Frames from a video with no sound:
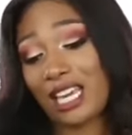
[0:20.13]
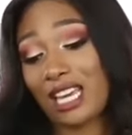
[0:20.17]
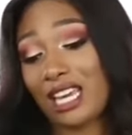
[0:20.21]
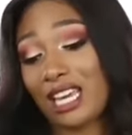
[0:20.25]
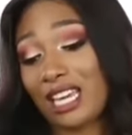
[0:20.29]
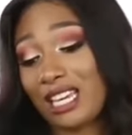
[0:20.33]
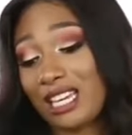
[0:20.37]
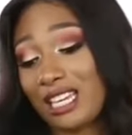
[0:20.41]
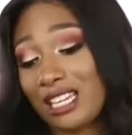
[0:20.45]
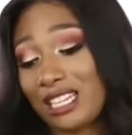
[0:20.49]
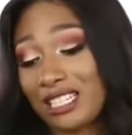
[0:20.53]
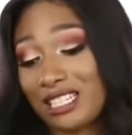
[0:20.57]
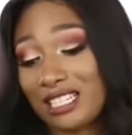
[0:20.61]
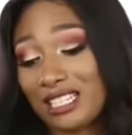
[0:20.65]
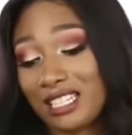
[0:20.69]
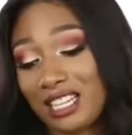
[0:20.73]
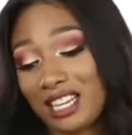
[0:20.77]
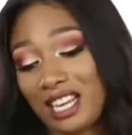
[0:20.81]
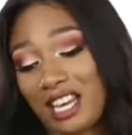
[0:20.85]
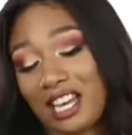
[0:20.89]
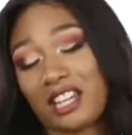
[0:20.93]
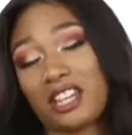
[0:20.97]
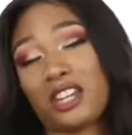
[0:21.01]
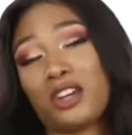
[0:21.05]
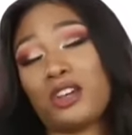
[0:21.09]
And
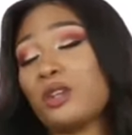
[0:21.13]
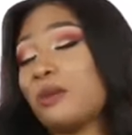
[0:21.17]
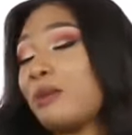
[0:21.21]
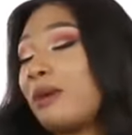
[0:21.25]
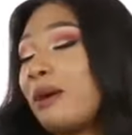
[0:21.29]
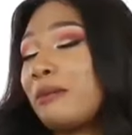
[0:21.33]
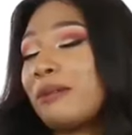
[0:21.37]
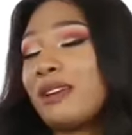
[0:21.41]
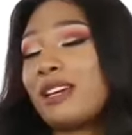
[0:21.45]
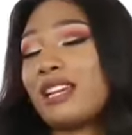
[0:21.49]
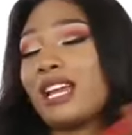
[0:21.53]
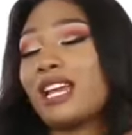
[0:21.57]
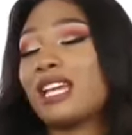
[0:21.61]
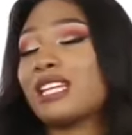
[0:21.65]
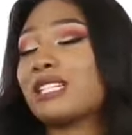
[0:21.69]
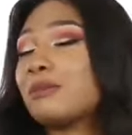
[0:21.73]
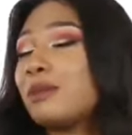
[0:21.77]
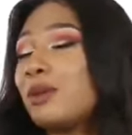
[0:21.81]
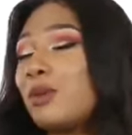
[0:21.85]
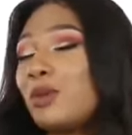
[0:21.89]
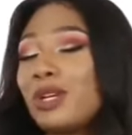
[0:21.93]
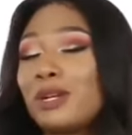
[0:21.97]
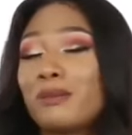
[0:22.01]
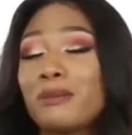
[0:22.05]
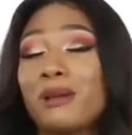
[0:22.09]
I know you're probably going to ask
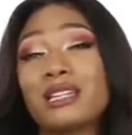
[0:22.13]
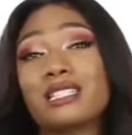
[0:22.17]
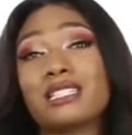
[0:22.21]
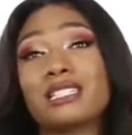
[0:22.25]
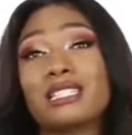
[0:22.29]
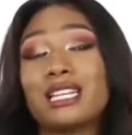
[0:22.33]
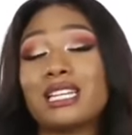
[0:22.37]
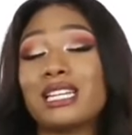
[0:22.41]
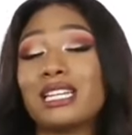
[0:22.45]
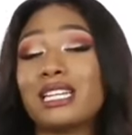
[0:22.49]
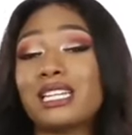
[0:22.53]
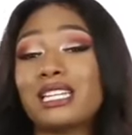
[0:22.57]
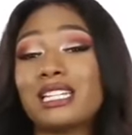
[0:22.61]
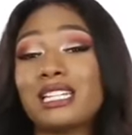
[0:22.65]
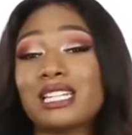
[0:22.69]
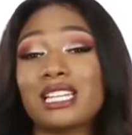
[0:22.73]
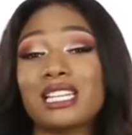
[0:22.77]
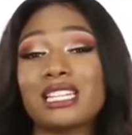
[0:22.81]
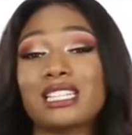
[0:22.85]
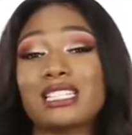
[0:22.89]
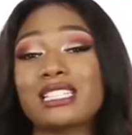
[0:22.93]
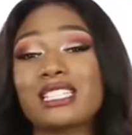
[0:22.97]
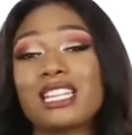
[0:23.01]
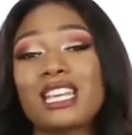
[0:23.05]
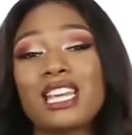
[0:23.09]
me, what am I studying?
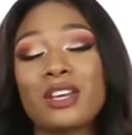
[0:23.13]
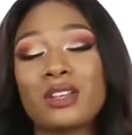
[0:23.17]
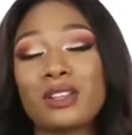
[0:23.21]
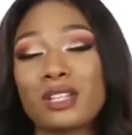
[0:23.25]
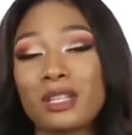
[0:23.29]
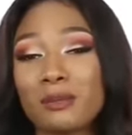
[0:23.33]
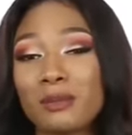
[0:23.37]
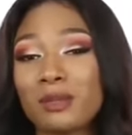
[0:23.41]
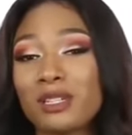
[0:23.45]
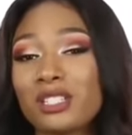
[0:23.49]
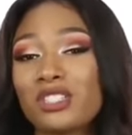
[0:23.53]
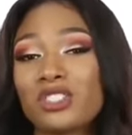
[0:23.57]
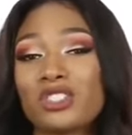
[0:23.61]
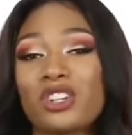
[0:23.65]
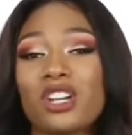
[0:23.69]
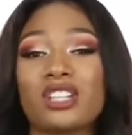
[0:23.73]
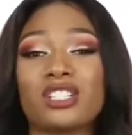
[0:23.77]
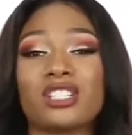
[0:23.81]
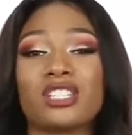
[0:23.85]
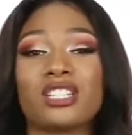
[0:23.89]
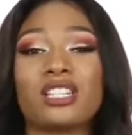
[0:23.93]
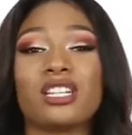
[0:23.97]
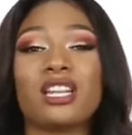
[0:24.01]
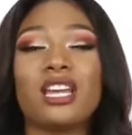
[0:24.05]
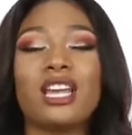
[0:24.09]
It's health
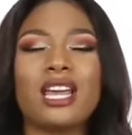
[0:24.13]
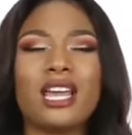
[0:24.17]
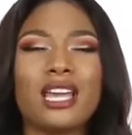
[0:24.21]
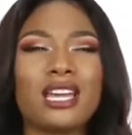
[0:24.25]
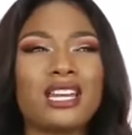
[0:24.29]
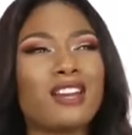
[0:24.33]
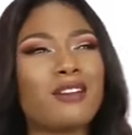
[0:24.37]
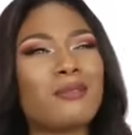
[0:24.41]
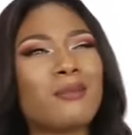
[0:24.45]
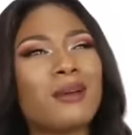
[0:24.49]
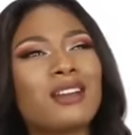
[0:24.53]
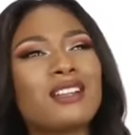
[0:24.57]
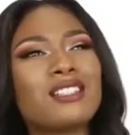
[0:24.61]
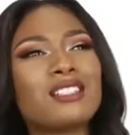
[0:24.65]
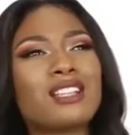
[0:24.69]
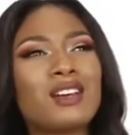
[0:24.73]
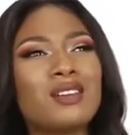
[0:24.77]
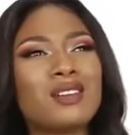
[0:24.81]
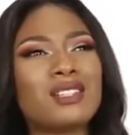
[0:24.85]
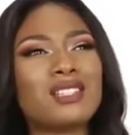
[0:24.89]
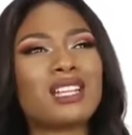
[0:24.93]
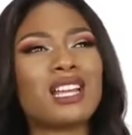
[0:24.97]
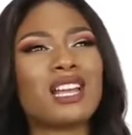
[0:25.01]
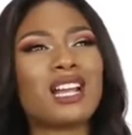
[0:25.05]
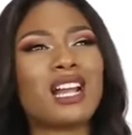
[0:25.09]
administration. And everybody's
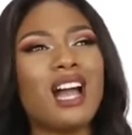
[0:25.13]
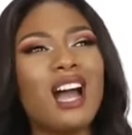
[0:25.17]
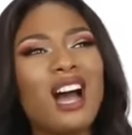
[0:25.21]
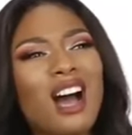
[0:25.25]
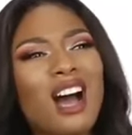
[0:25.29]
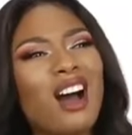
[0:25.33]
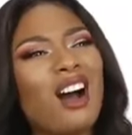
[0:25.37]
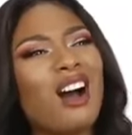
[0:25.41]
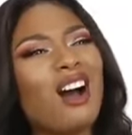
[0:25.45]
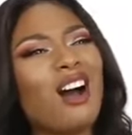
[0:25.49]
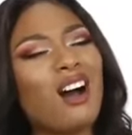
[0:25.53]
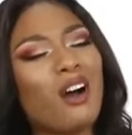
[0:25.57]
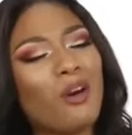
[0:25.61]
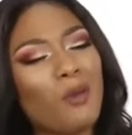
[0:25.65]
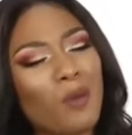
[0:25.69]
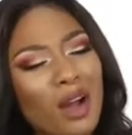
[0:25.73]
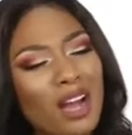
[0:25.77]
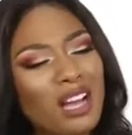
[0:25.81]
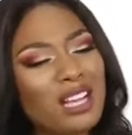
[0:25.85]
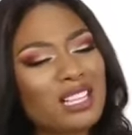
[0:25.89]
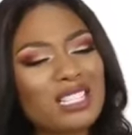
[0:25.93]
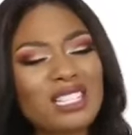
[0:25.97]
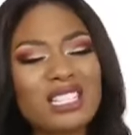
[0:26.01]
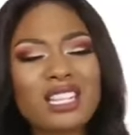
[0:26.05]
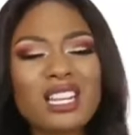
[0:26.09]
always like, why
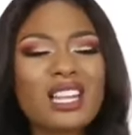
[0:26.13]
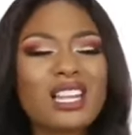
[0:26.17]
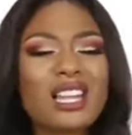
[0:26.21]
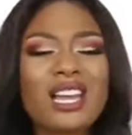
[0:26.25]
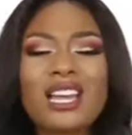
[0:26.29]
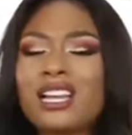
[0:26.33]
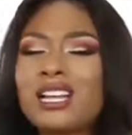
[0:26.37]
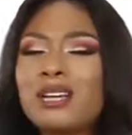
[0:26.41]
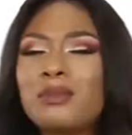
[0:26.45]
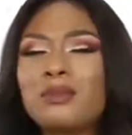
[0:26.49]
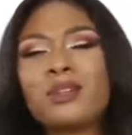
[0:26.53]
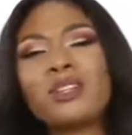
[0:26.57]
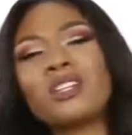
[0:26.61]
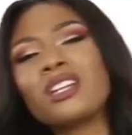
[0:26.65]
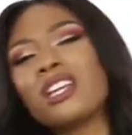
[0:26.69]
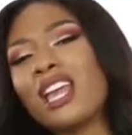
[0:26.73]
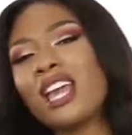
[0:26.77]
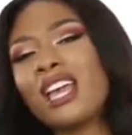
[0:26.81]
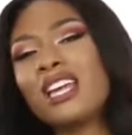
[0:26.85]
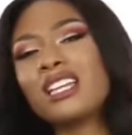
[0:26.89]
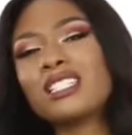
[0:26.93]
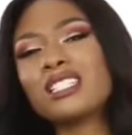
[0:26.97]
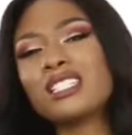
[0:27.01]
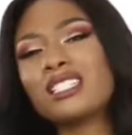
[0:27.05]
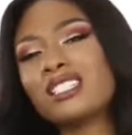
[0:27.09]
is it not like
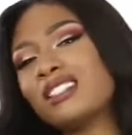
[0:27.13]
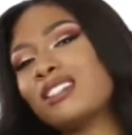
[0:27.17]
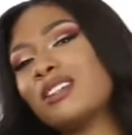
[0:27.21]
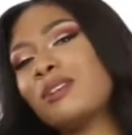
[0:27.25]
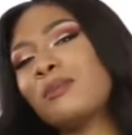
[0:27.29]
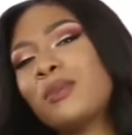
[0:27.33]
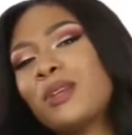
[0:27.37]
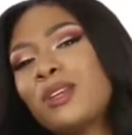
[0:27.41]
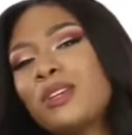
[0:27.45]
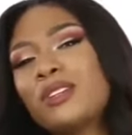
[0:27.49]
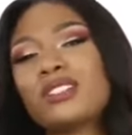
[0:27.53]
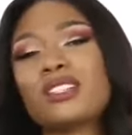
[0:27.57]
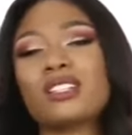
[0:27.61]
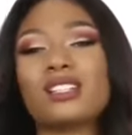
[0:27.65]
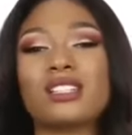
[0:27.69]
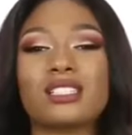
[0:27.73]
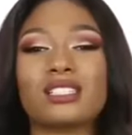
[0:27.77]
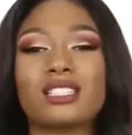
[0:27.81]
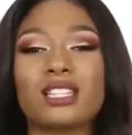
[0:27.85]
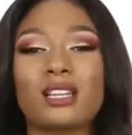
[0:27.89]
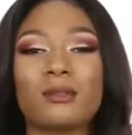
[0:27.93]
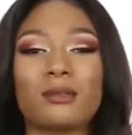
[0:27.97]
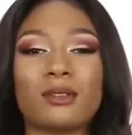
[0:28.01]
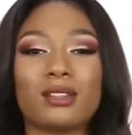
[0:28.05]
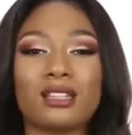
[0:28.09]
communications or music or
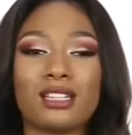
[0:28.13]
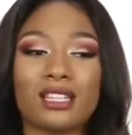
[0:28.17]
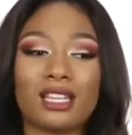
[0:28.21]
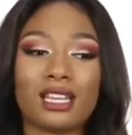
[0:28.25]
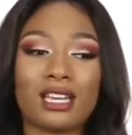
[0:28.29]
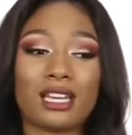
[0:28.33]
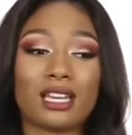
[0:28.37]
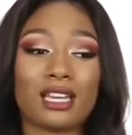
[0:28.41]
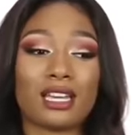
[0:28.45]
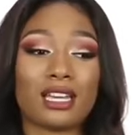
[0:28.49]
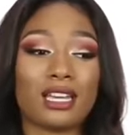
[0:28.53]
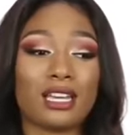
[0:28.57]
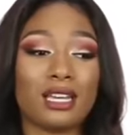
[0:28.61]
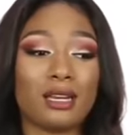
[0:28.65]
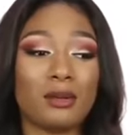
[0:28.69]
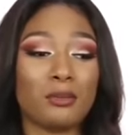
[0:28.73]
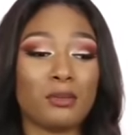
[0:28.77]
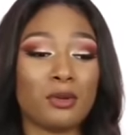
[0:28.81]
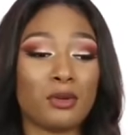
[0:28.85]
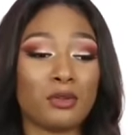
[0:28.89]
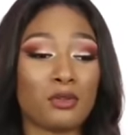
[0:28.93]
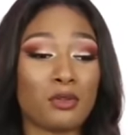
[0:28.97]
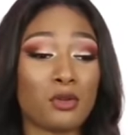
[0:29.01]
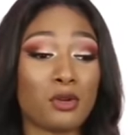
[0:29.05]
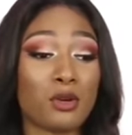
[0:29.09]
something? Like
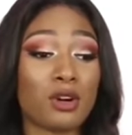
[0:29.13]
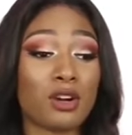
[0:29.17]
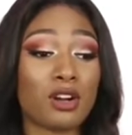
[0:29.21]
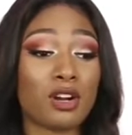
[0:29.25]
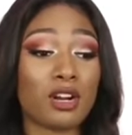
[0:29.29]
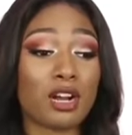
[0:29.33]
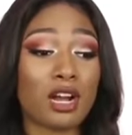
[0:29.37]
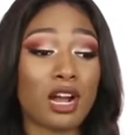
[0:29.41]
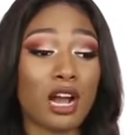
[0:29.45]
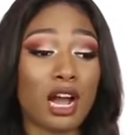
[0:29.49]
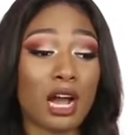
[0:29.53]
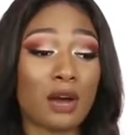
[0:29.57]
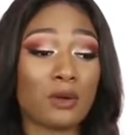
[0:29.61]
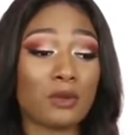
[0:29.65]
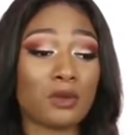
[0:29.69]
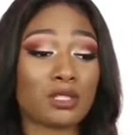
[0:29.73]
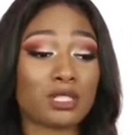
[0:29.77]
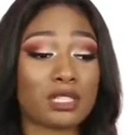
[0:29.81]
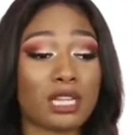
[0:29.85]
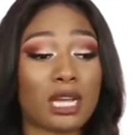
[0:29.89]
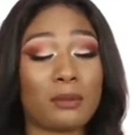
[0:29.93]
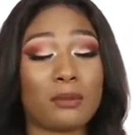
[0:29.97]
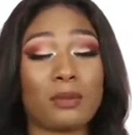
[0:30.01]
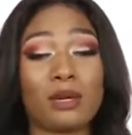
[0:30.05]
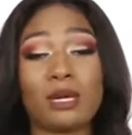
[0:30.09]
before I
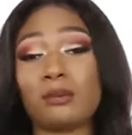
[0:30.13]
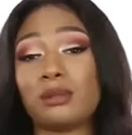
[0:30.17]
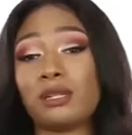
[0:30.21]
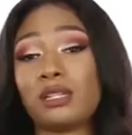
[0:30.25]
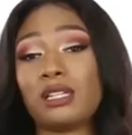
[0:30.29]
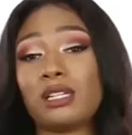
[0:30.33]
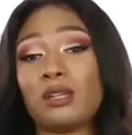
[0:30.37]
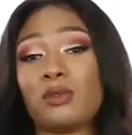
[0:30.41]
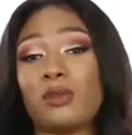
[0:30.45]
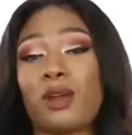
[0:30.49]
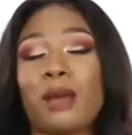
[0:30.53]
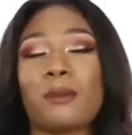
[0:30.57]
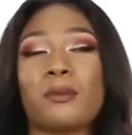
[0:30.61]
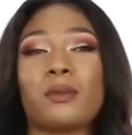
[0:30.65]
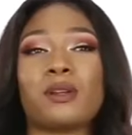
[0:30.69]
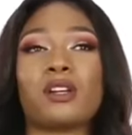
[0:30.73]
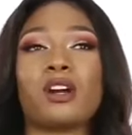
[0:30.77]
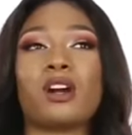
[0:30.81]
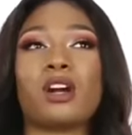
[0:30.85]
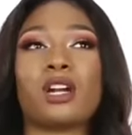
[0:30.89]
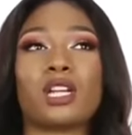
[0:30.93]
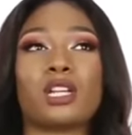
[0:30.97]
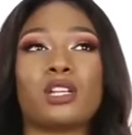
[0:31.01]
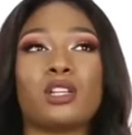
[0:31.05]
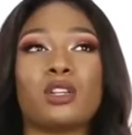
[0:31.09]
was like publicly rapping, I
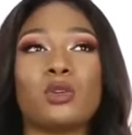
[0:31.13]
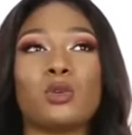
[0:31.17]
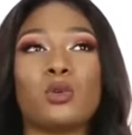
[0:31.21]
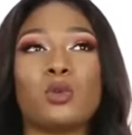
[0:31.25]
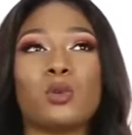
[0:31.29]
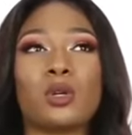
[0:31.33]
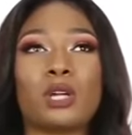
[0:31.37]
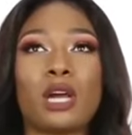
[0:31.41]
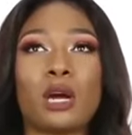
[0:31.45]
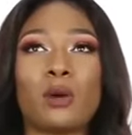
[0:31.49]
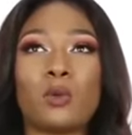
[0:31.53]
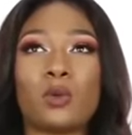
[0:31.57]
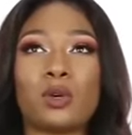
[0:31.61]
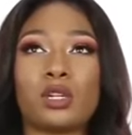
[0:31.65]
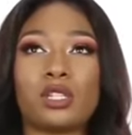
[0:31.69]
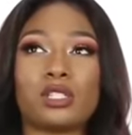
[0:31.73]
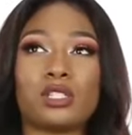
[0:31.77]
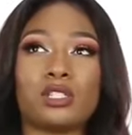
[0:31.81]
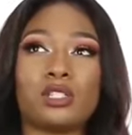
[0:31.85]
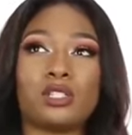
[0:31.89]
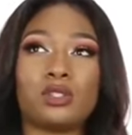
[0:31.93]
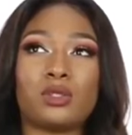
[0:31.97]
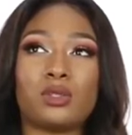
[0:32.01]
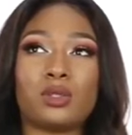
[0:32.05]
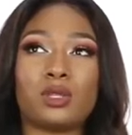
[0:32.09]
already knew what I wanted
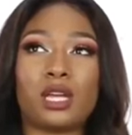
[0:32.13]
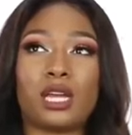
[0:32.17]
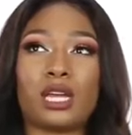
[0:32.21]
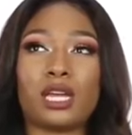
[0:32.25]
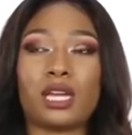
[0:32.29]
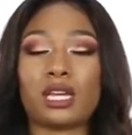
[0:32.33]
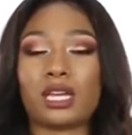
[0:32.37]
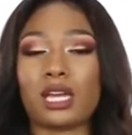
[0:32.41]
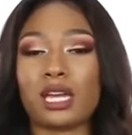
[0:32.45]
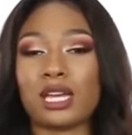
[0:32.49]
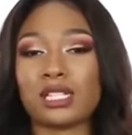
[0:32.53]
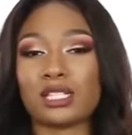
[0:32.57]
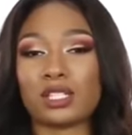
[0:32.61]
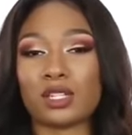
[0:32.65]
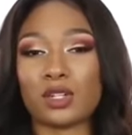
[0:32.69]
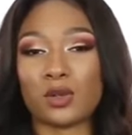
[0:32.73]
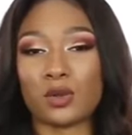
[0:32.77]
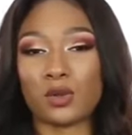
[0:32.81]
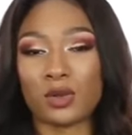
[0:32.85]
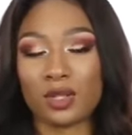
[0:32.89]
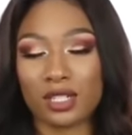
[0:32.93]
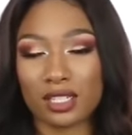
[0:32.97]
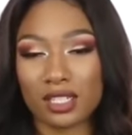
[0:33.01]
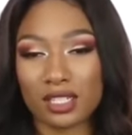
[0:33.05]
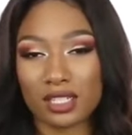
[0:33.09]
to do like as a
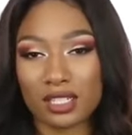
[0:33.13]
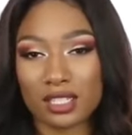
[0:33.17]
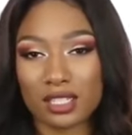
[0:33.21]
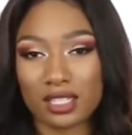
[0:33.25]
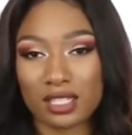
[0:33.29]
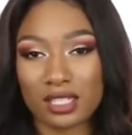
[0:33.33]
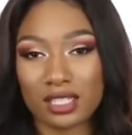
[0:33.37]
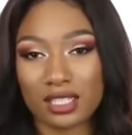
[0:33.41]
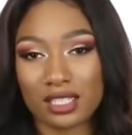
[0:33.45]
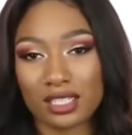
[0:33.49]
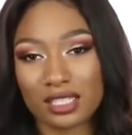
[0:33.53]
career.